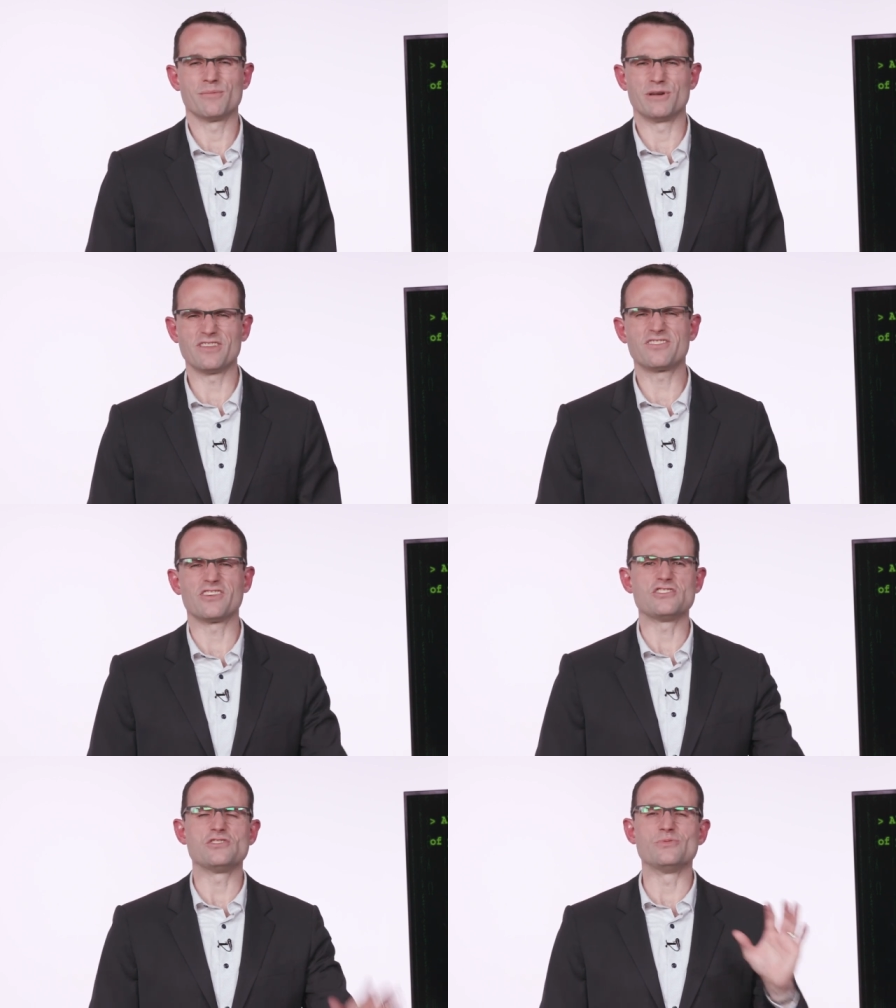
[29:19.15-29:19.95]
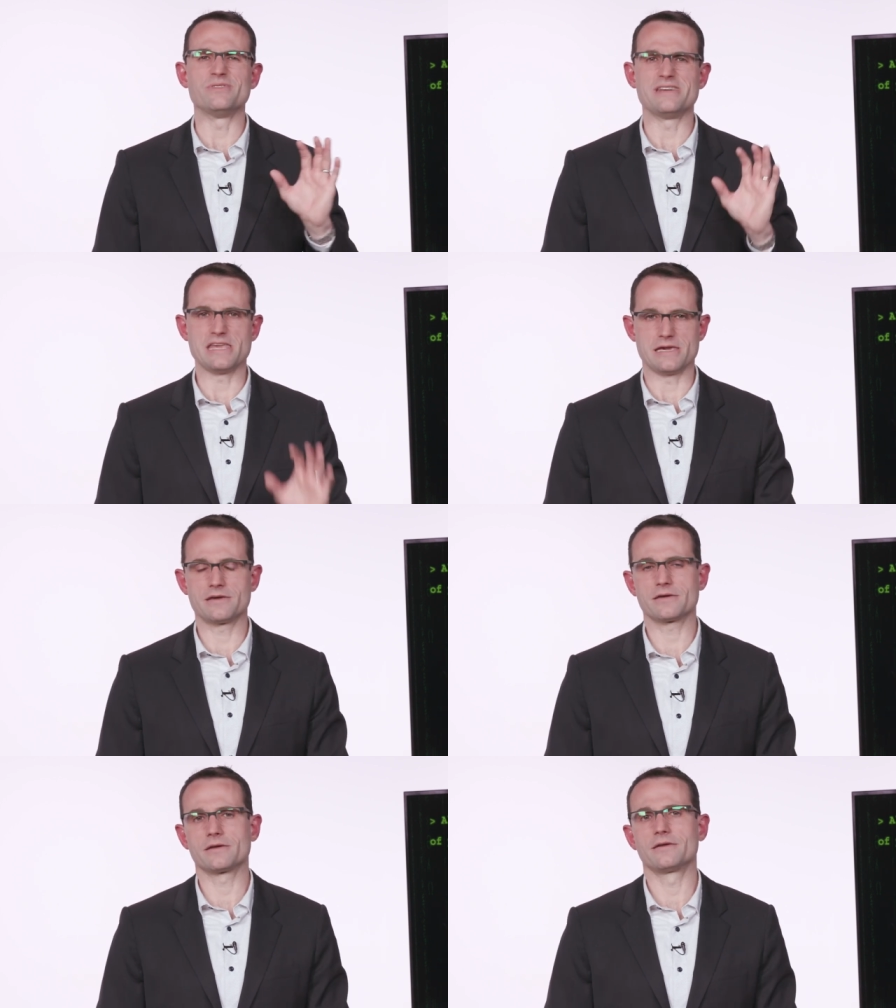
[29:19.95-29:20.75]
But it's a
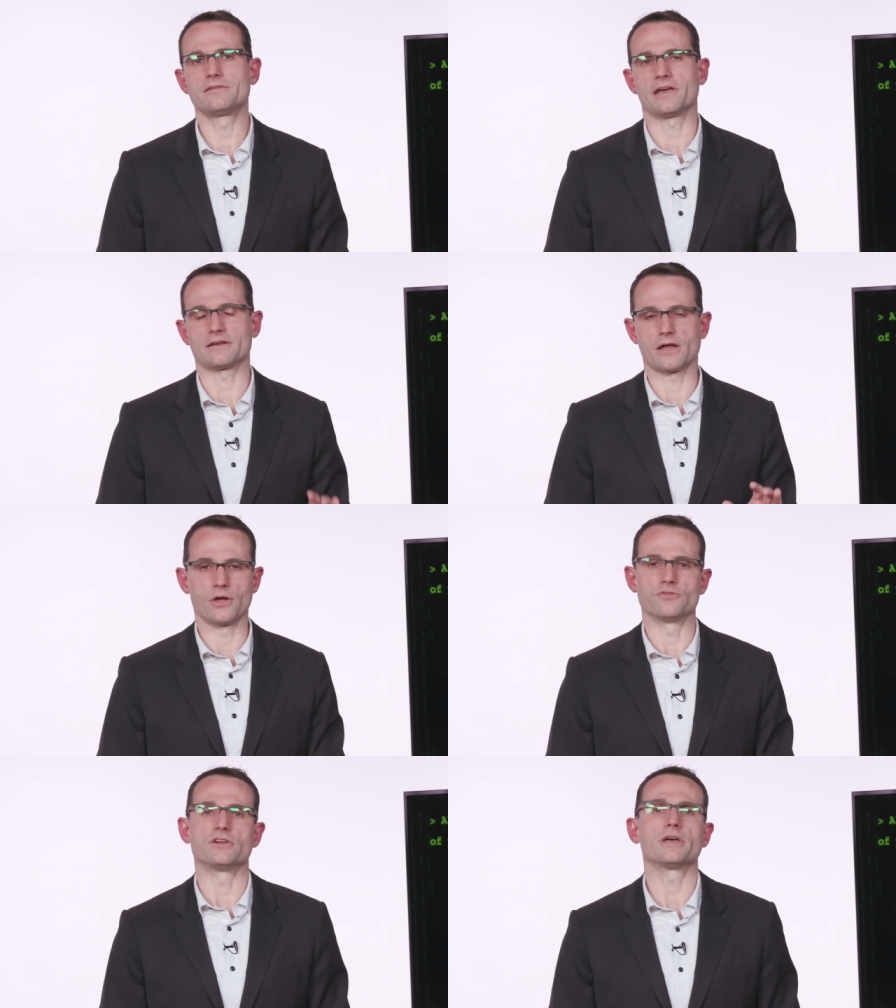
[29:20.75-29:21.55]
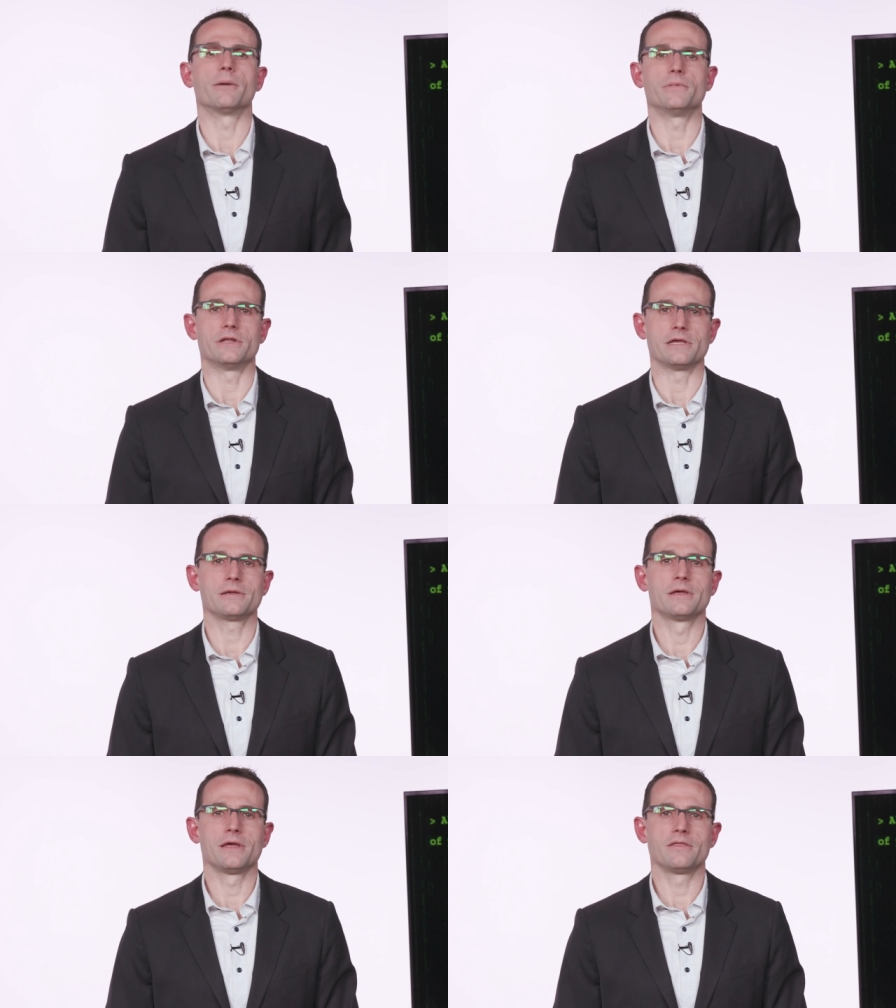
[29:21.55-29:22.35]
unique technology company
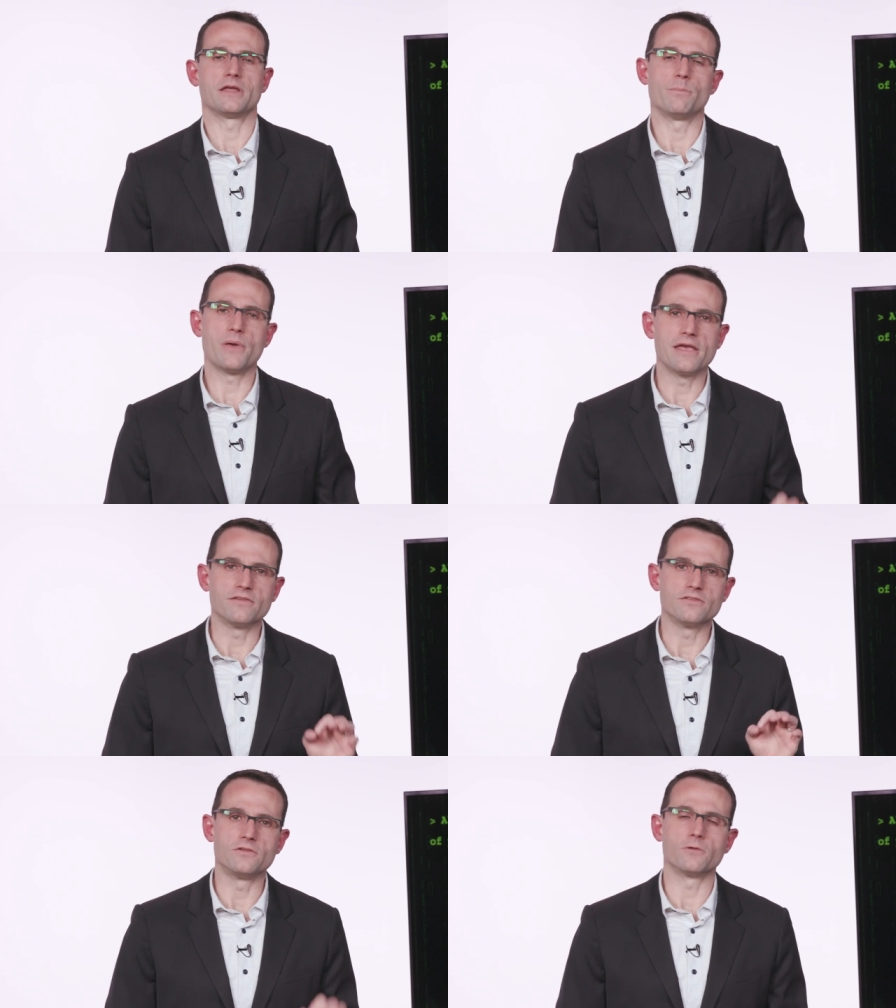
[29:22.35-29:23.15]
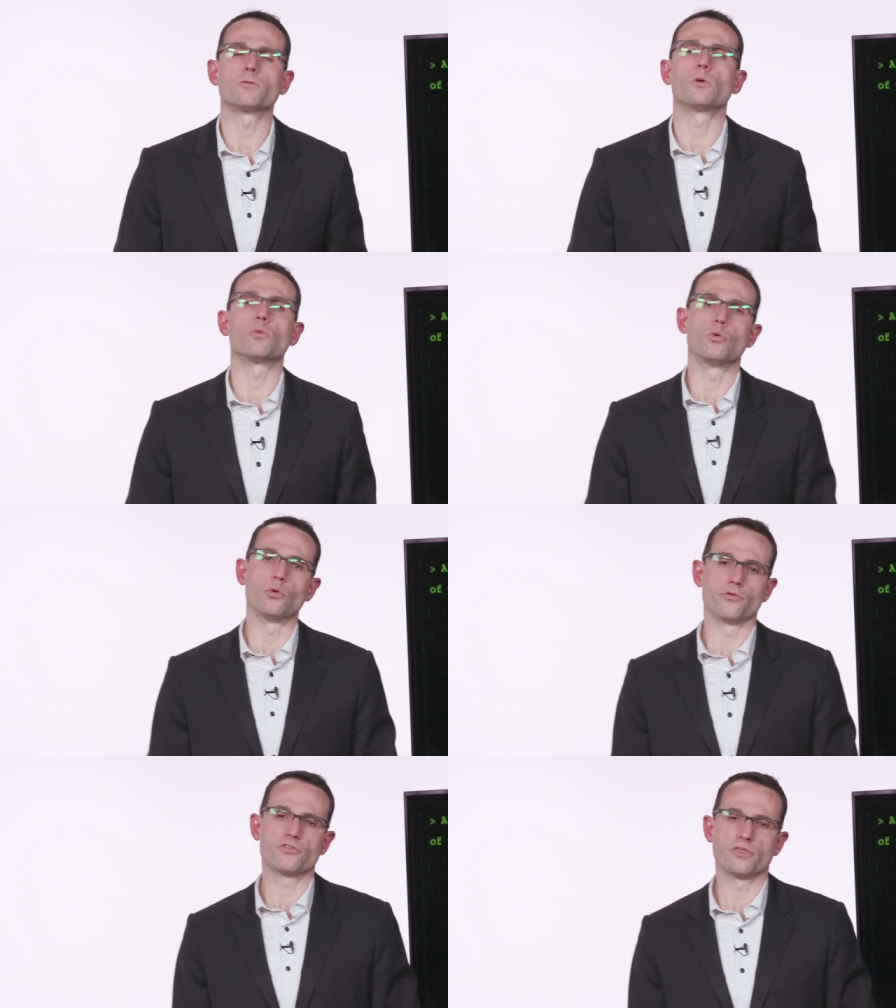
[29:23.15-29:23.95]
that obeys different
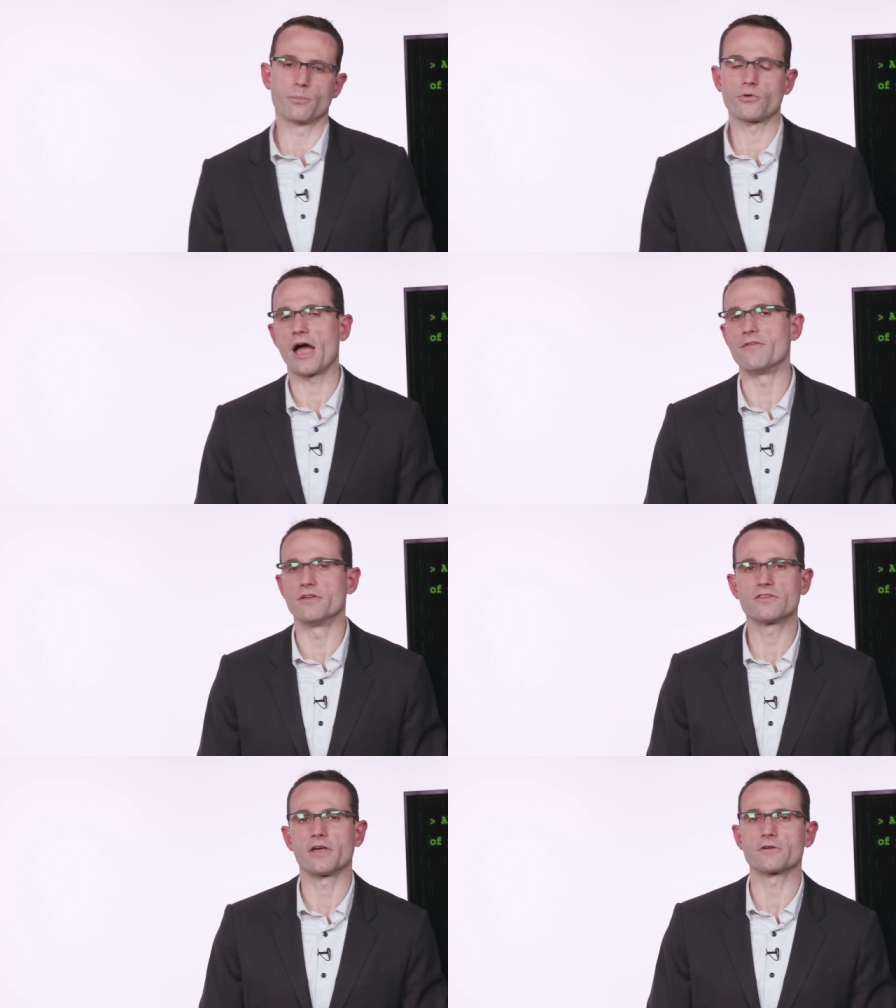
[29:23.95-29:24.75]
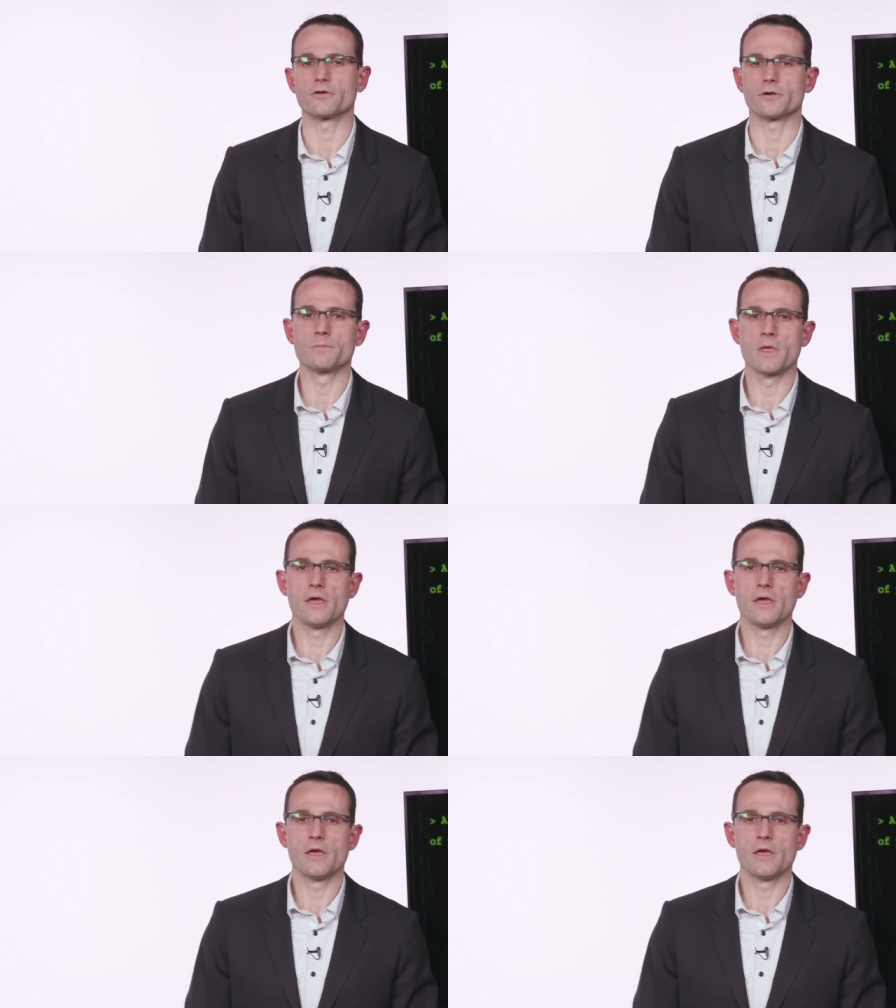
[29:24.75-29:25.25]
rules than the private sector.